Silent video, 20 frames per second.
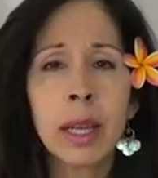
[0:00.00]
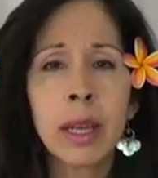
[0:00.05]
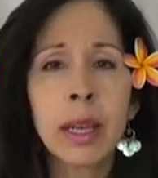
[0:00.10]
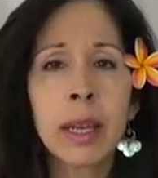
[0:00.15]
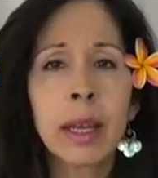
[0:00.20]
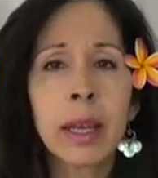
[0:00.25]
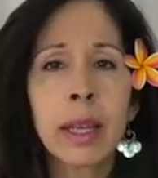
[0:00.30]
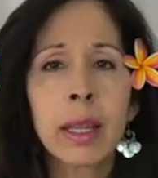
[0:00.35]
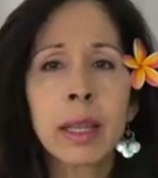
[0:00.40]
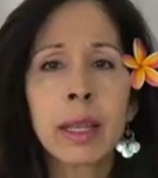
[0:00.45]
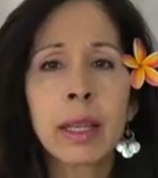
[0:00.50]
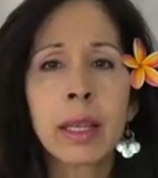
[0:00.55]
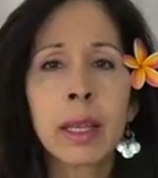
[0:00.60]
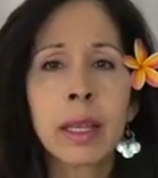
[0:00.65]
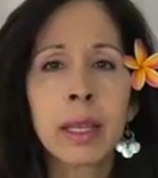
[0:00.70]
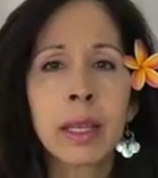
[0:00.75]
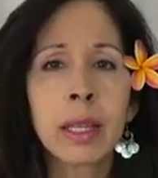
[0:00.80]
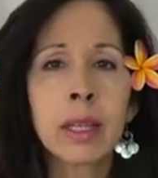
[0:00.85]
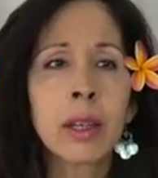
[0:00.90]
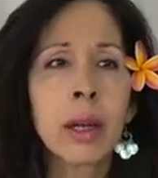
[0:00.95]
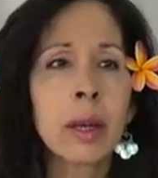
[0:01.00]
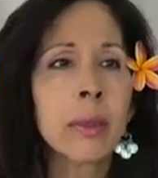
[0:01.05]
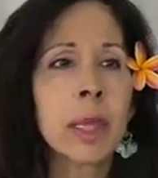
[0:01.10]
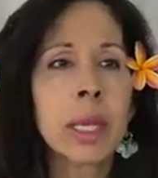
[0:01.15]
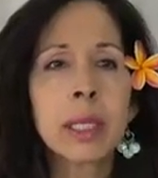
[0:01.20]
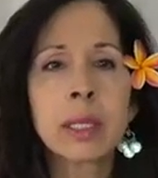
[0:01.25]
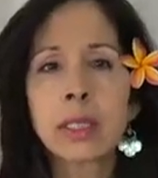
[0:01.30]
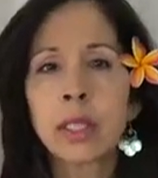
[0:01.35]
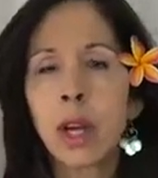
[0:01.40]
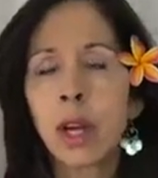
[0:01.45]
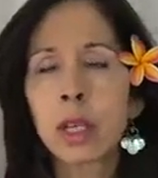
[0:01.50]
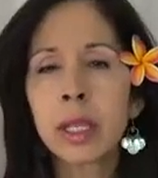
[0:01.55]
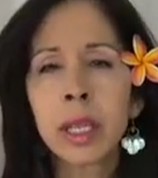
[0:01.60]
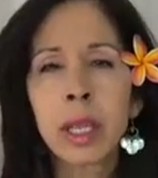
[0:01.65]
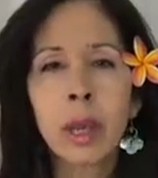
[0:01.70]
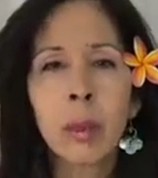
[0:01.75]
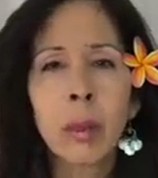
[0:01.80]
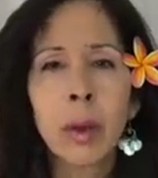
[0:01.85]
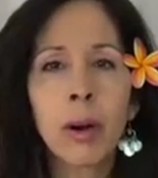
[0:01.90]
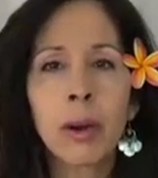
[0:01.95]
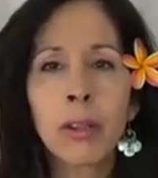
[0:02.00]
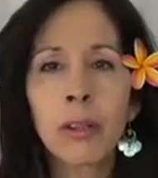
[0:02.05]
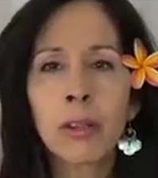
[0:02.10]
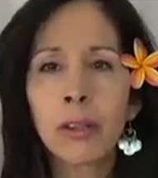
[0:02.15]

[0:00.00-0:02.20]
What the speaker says: And, I'm not talking about